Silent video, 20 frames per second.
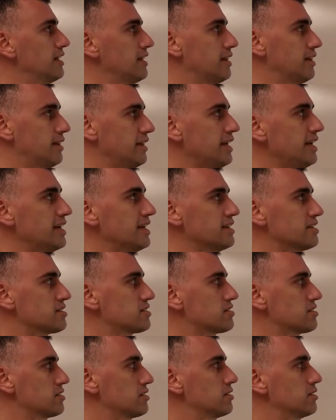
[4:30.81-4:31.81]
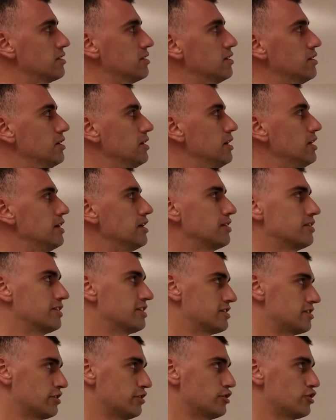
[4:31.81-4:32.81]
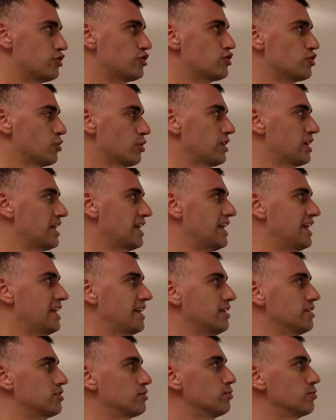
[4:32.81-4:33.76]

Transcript: this is shorthand.